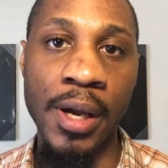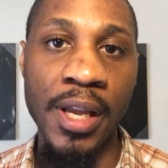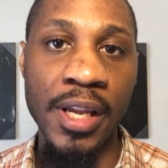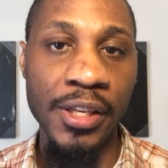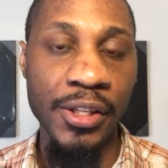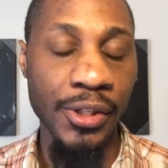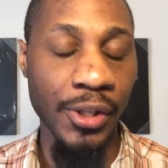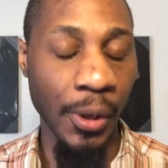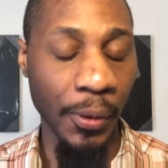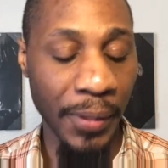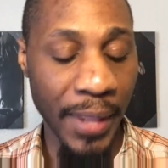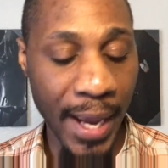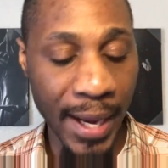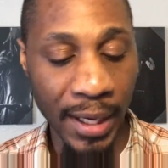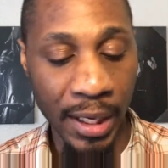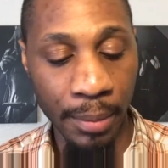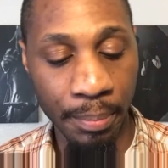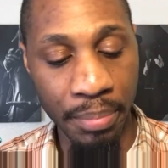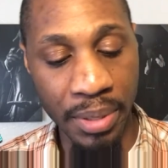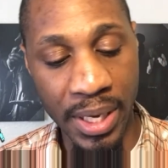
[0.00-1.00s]
So that
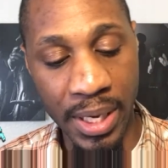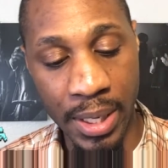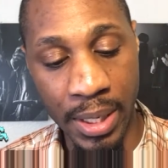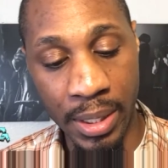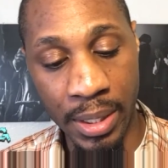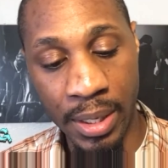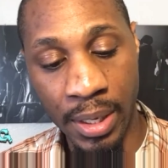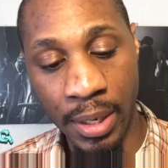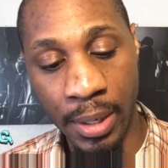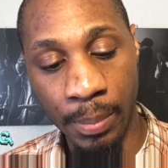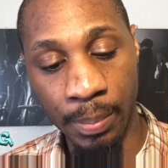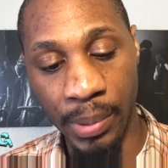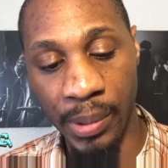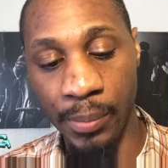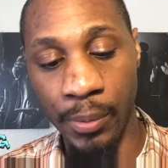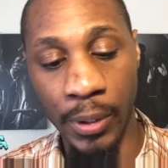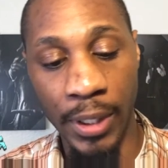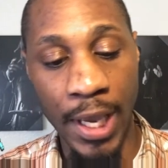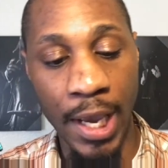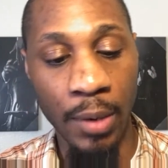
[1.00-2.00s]
could be people
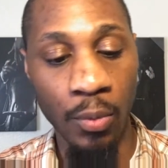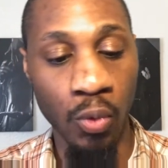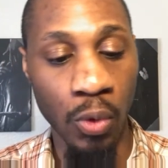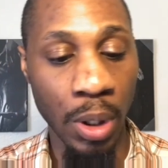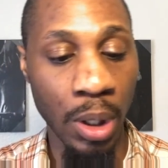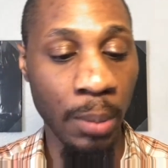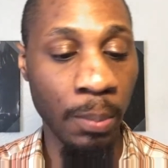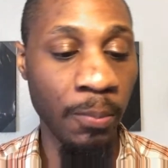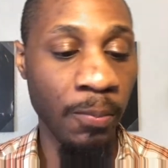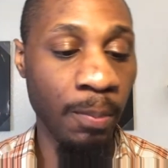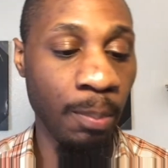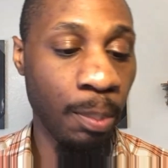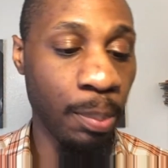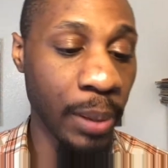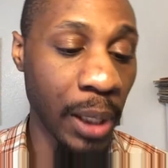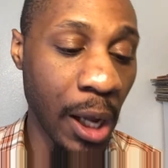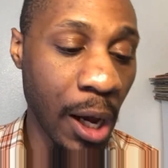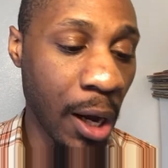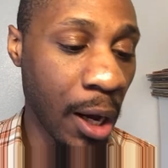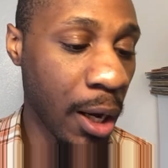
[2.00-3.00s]
that run
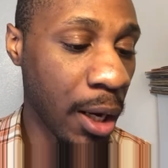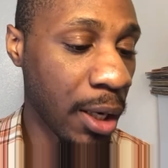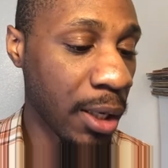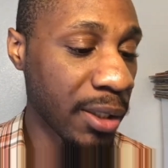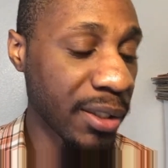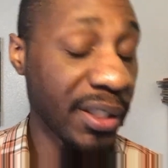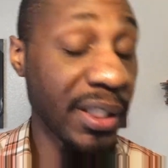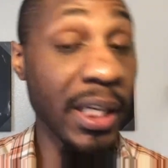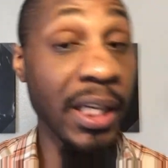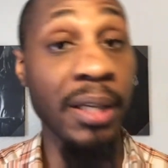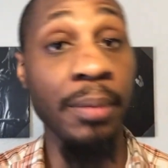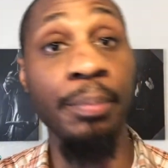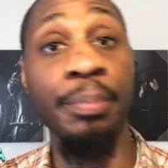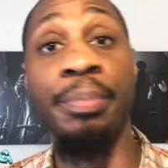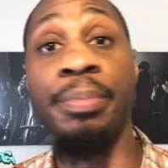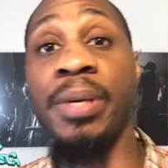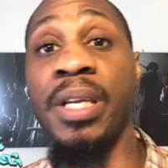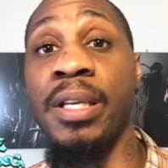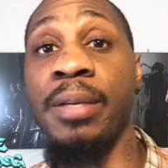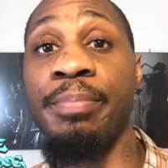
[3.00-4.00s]
blogs, that can
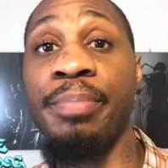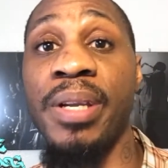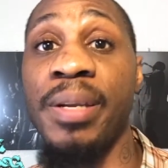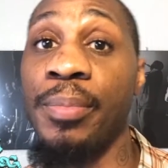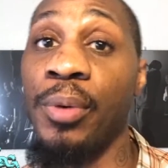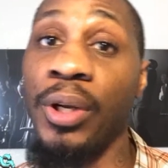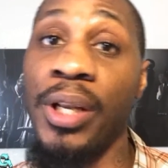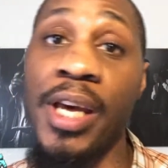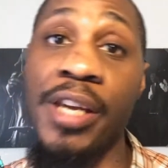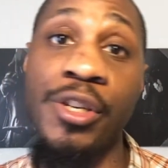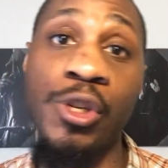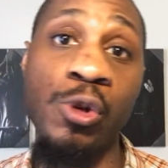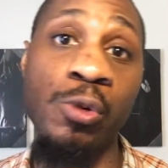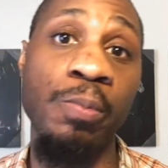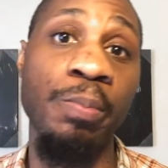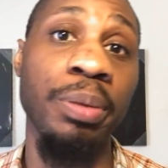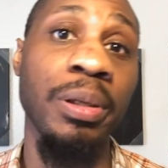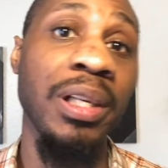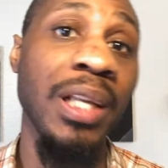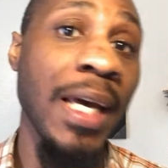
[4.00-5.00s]
be people that do
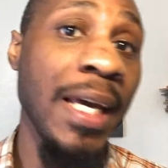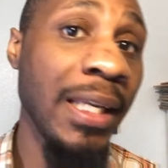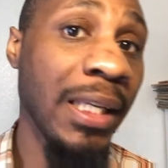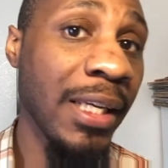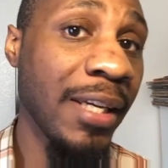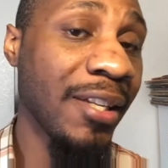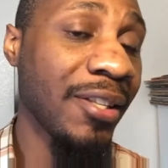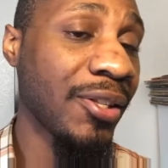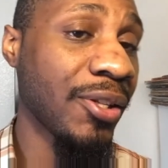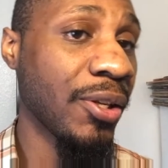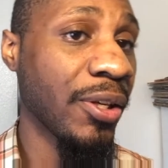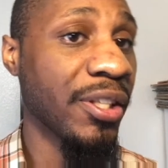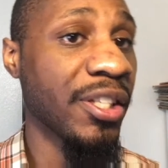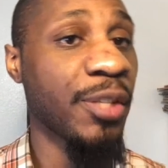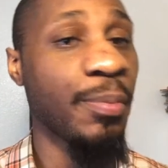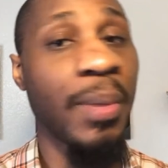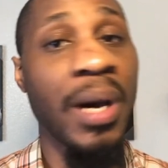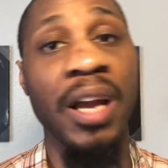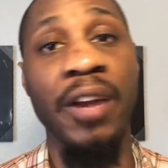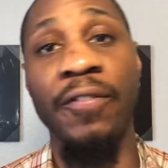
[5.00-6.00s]
playlists on
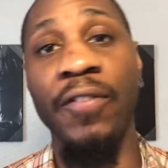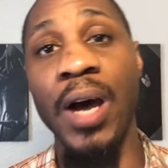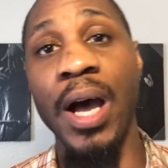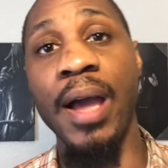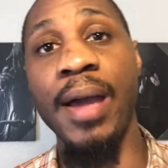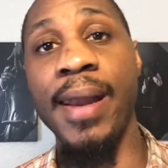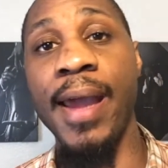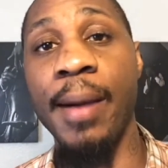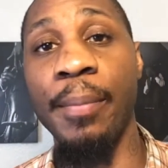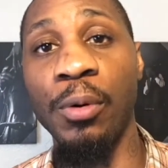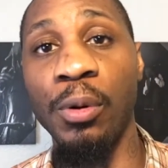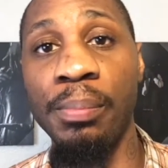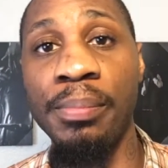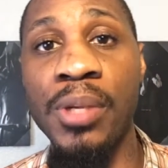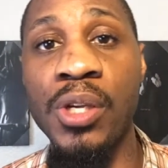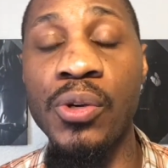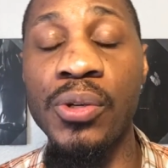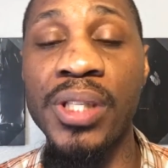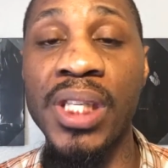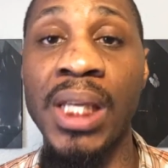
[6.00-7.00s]
Spotify and Apple
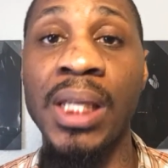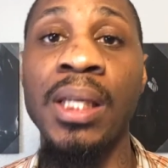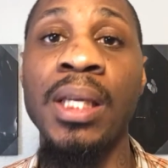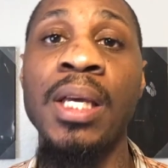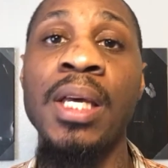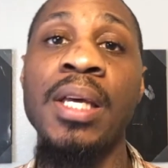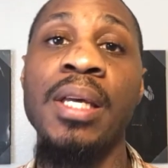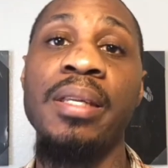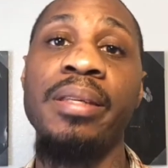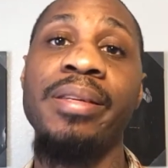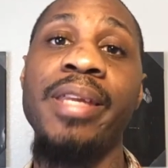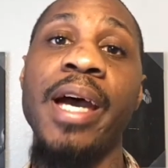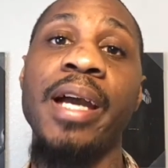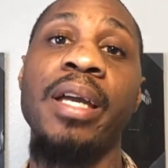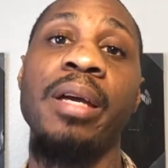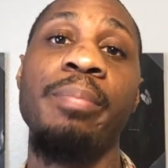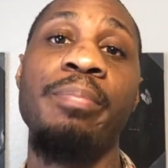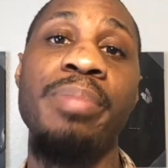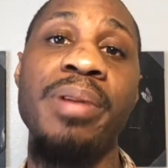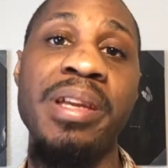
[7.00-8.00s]
Music, that
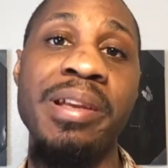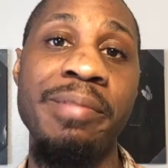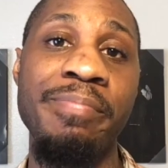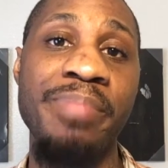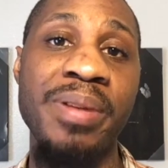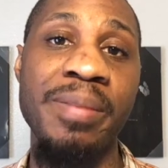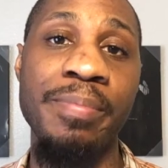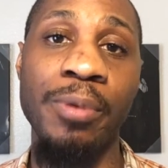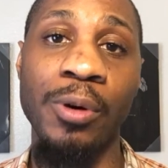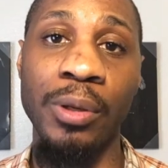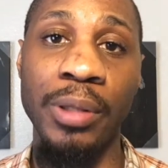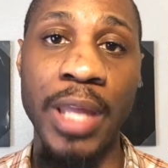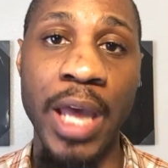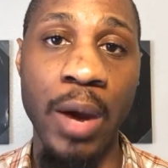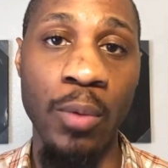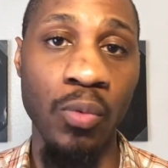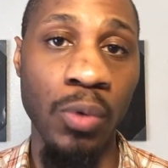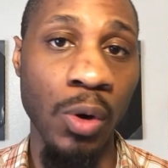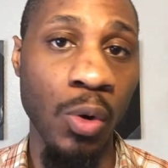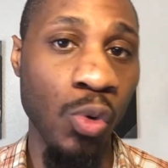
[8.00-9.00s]
could be people that
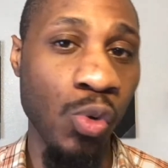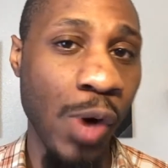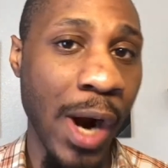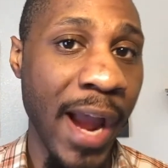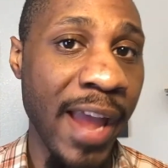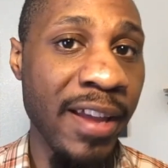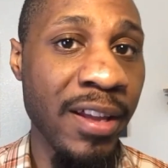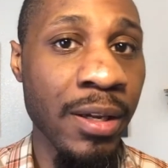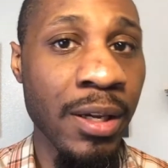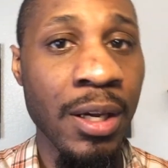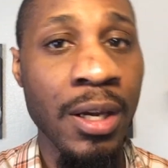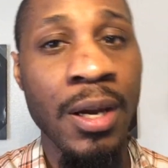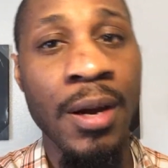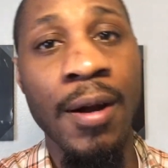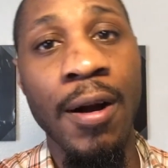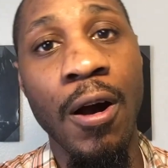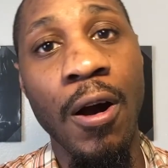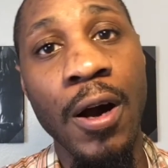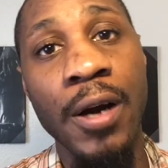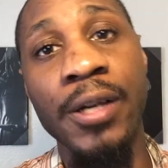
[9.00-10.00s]
will write
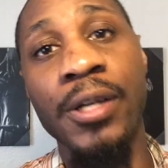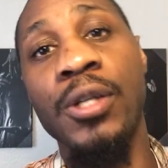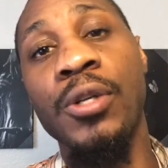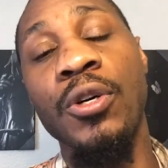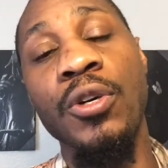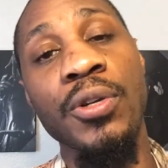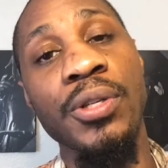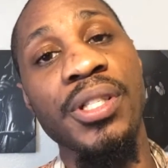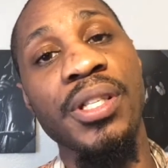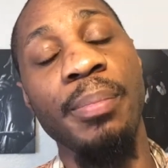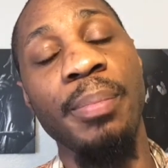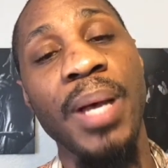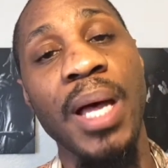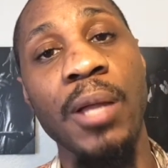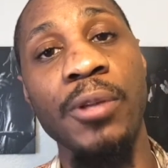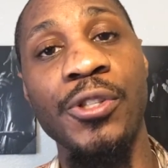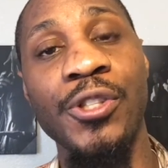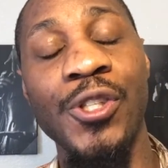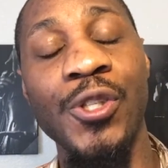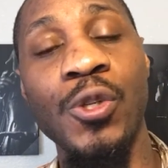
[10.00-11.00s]
articles
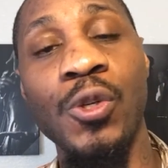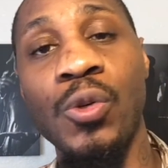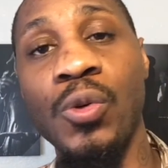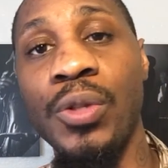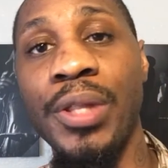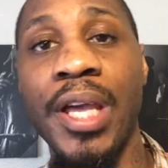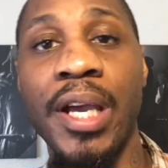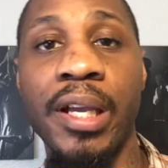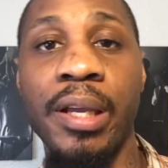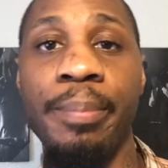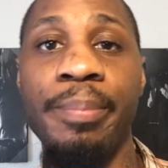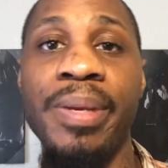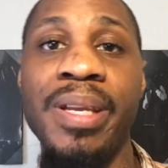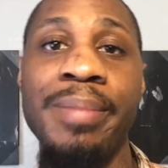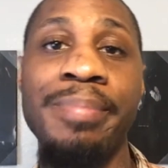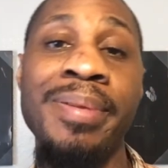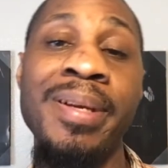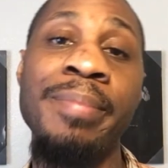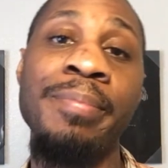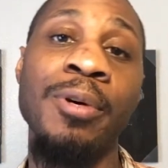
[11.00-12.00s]
about you, that could be
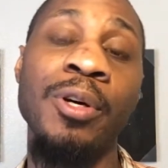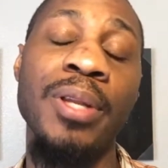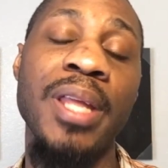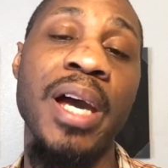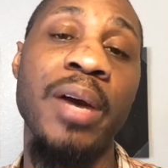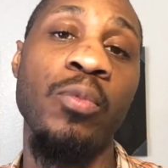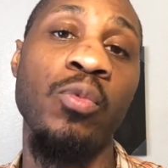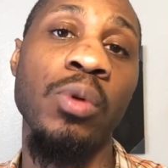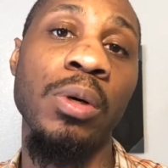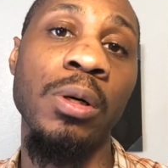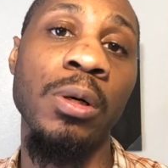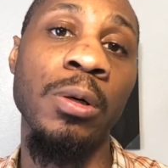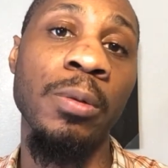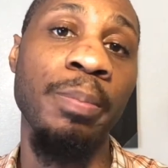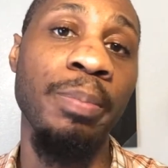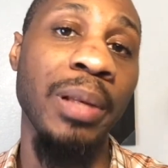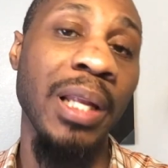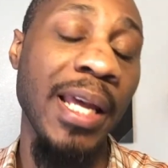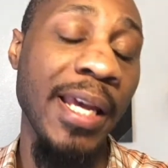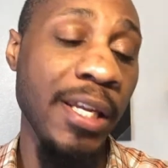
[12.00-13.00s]
people that will
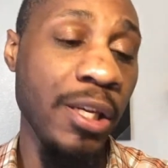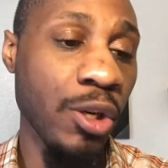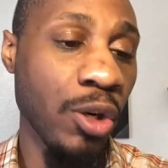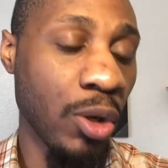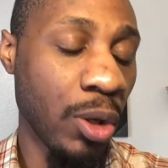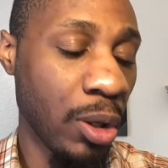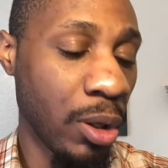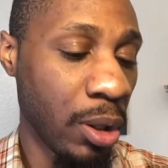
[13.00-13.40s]
play your